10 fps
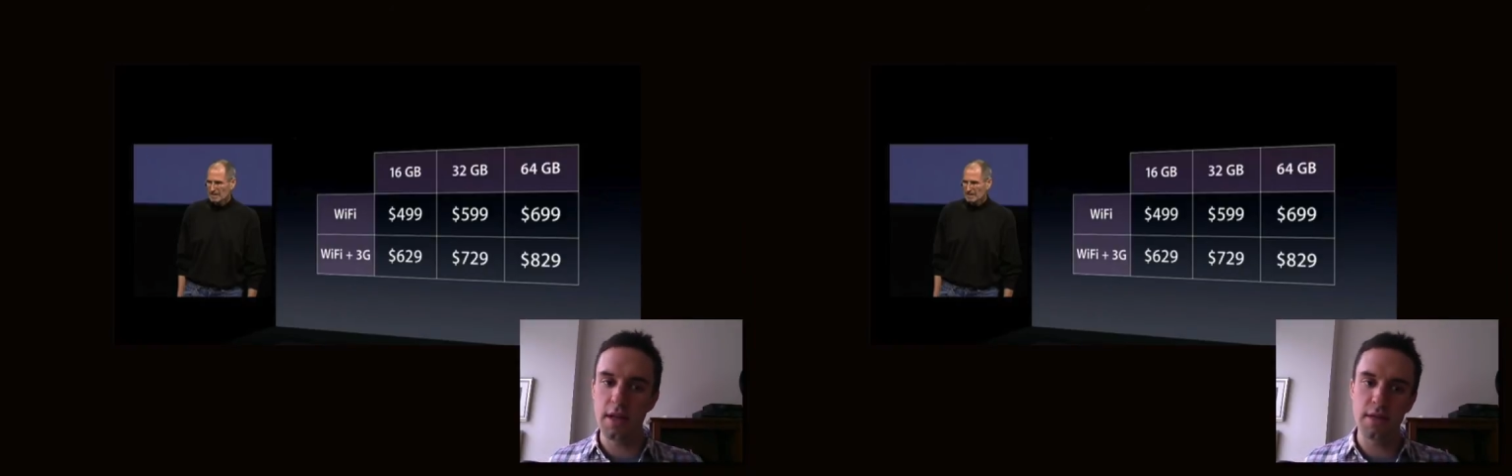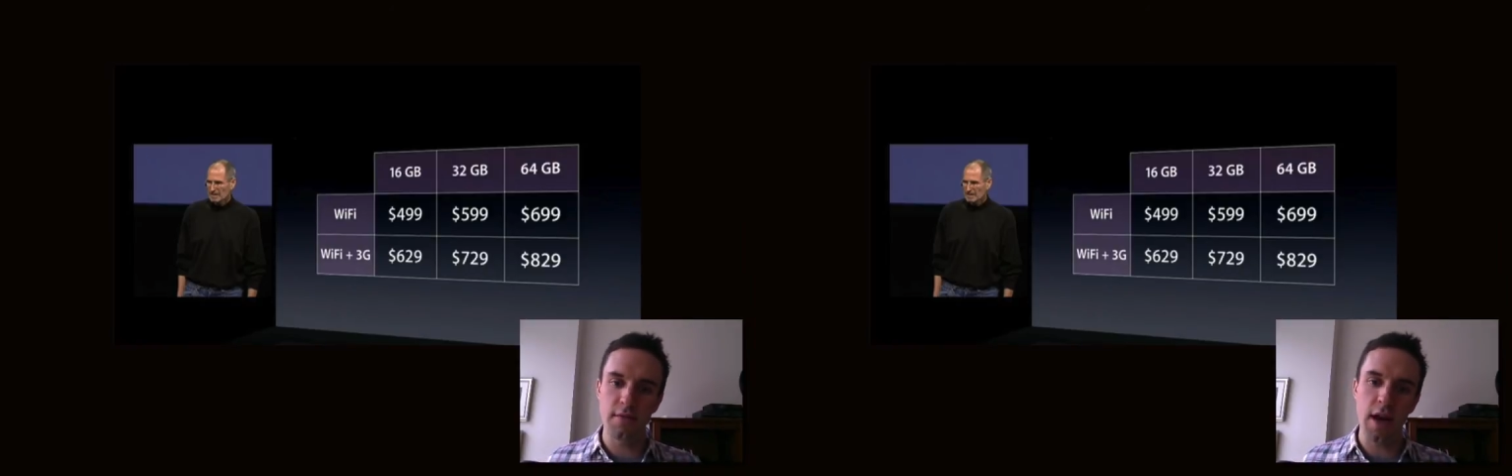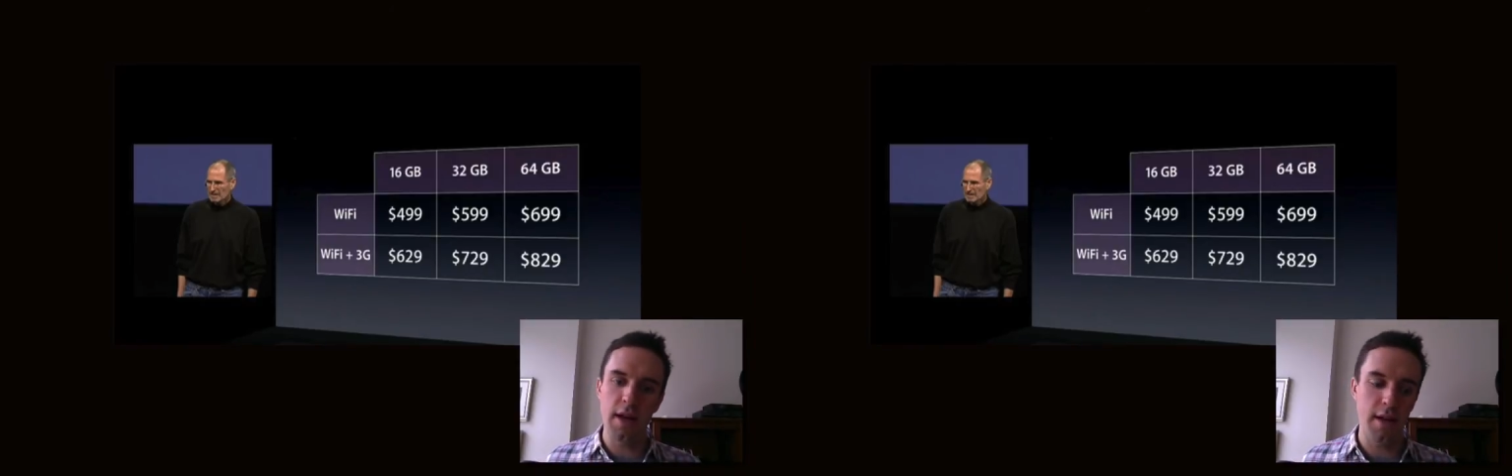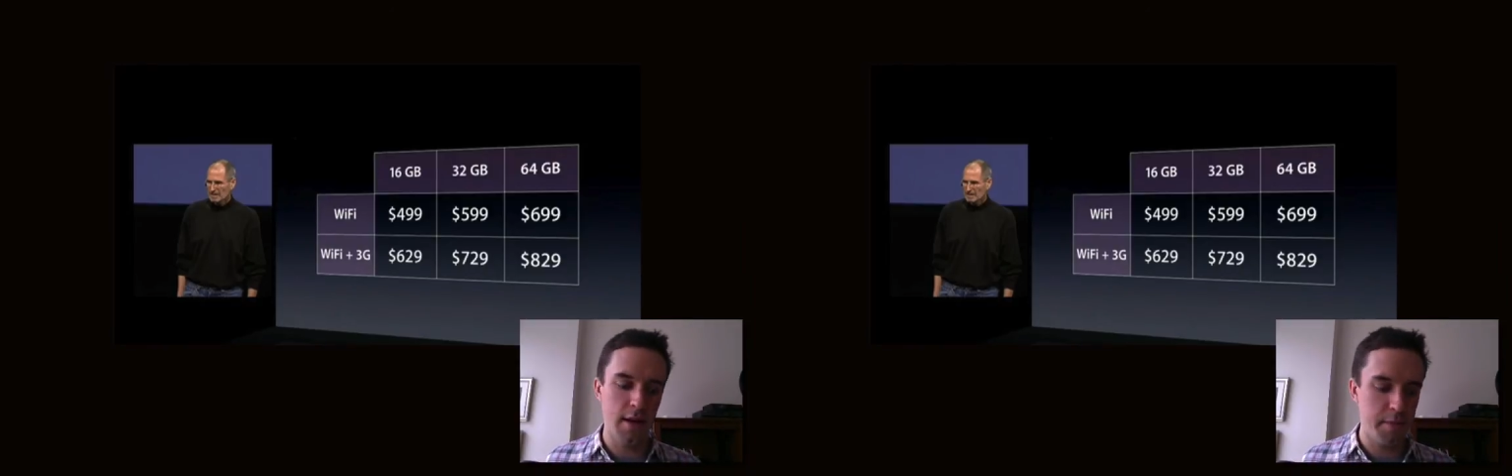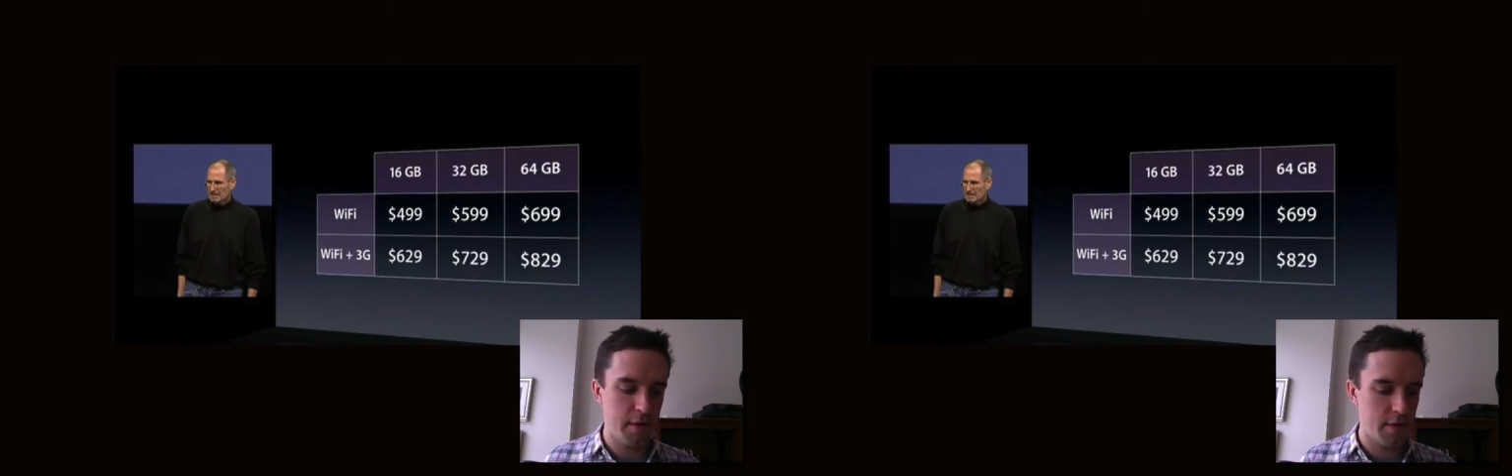he divided it
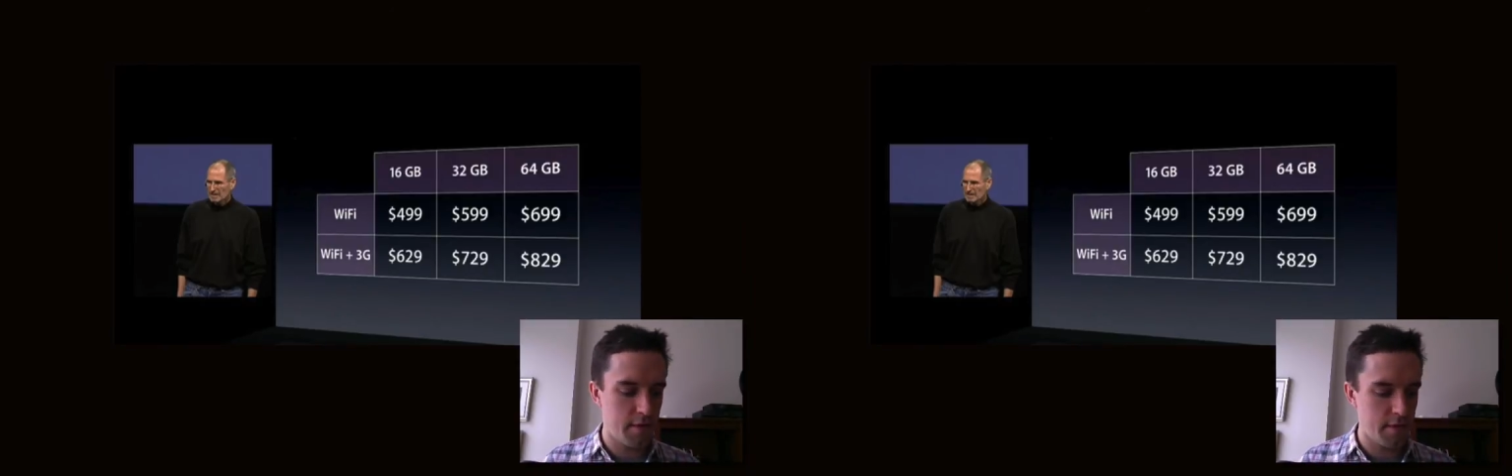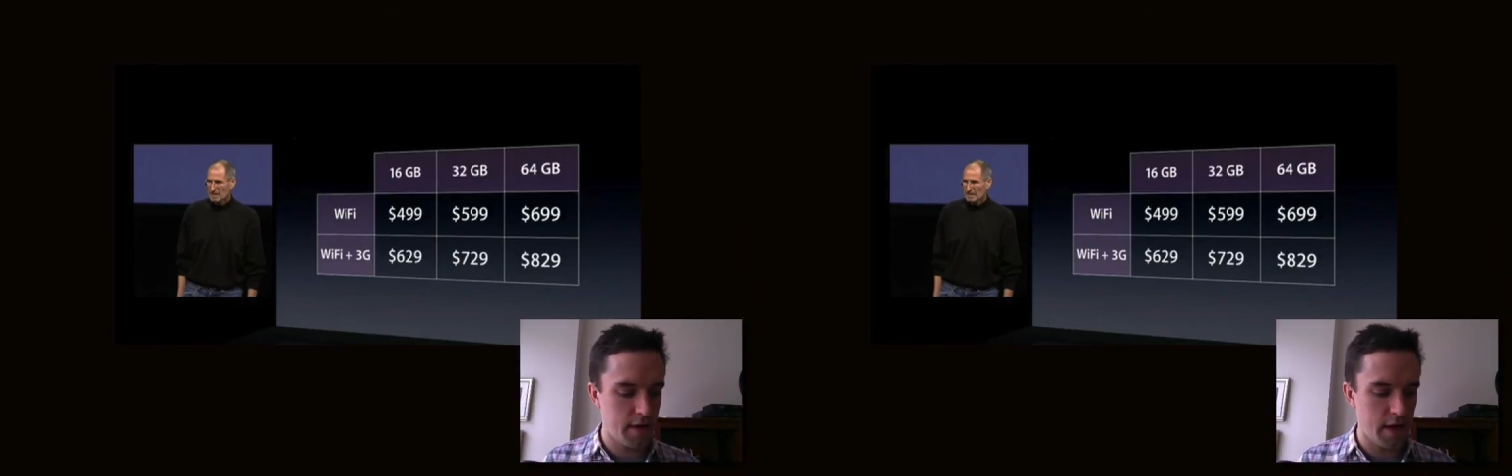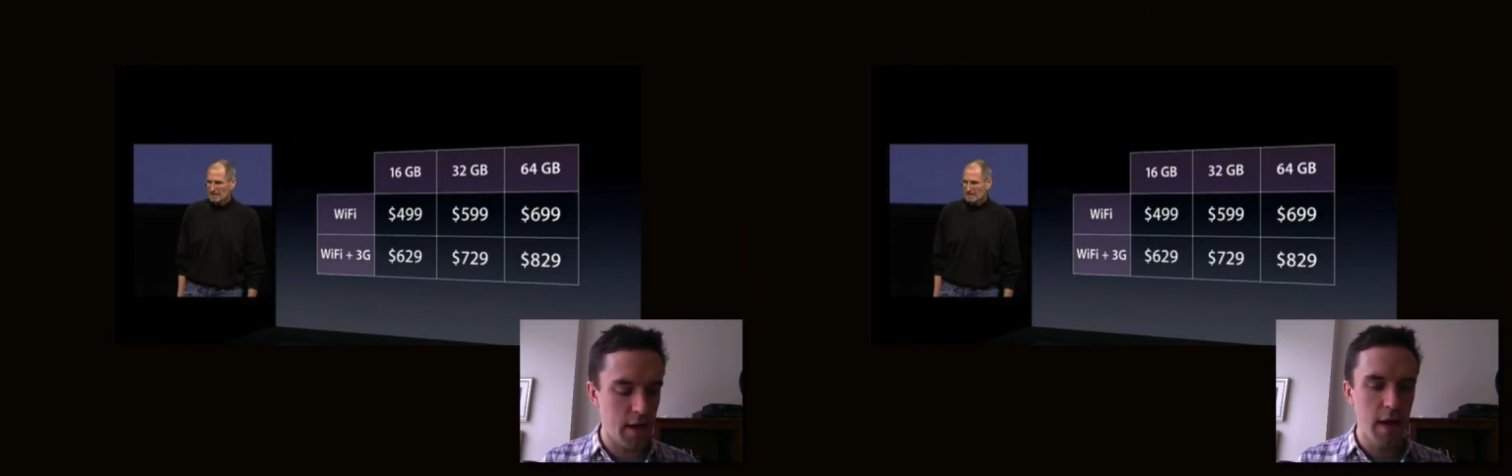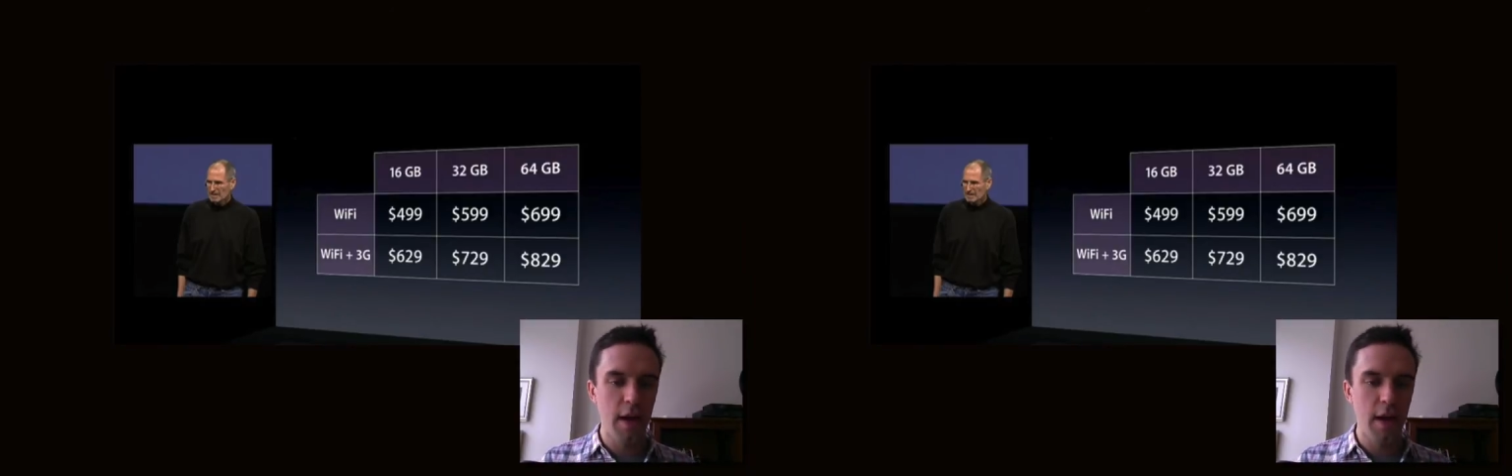up into 3.